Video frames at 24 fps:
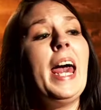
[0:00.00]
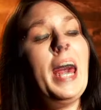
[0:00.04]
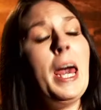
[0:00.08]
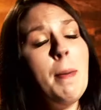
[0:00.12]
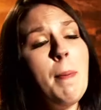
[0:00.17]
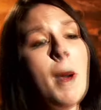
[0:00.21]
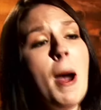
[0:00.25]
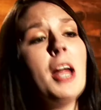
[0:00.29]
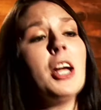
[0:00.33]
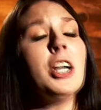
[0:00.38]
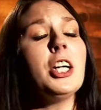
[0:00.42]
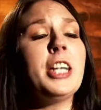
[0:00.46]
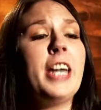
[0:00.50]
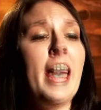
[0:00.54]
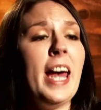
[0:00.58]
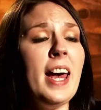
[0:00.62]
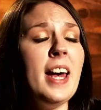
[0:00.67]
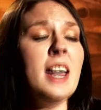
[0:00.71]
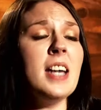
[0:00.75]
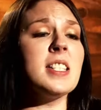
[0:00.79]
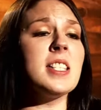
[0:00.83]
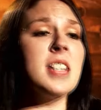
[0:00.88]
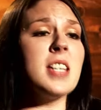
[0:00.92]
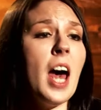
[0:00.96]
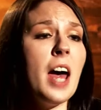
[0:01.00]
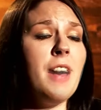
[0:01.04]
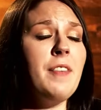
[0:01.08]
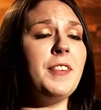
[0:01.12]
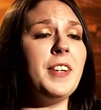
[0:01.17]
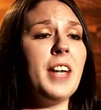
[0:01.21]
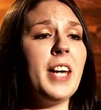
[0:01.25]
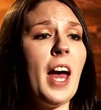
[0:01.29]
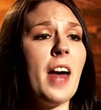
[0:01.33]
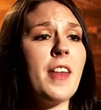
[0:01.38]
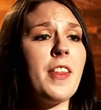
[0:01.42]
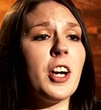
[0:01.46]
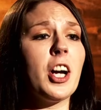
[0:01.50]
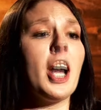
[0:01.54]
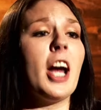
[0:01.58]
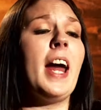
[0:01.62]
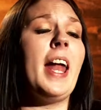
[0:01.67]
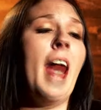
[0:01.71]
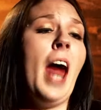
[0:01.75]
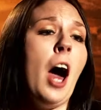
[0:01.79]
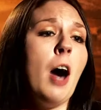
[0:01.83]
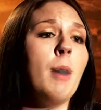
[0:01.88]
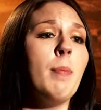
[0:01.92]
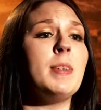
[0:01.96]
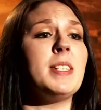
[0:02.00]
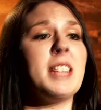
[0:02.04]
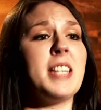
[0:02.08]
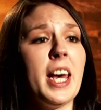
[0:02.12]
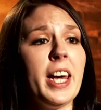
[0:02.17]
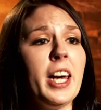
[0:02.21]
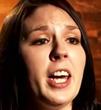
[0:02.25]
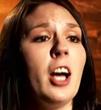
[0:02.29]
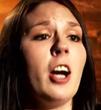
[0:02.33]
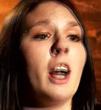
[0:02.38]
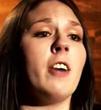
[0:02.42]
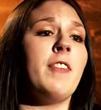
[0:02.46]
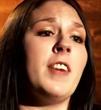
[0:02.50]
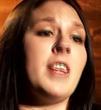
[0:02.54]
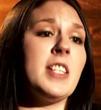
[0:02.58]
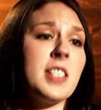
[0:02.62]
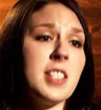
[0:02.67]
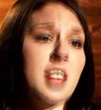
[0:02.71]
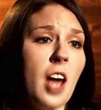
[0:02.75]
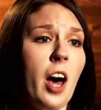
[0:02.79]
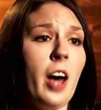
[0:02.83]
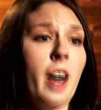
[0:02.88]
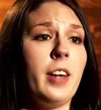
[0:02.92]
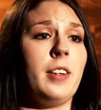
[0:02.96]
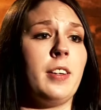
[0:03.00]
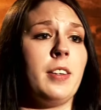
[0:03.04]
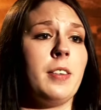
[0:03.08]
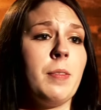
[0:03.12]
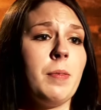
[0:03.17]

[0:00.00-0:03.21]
he better get his life together and help me take care of his son.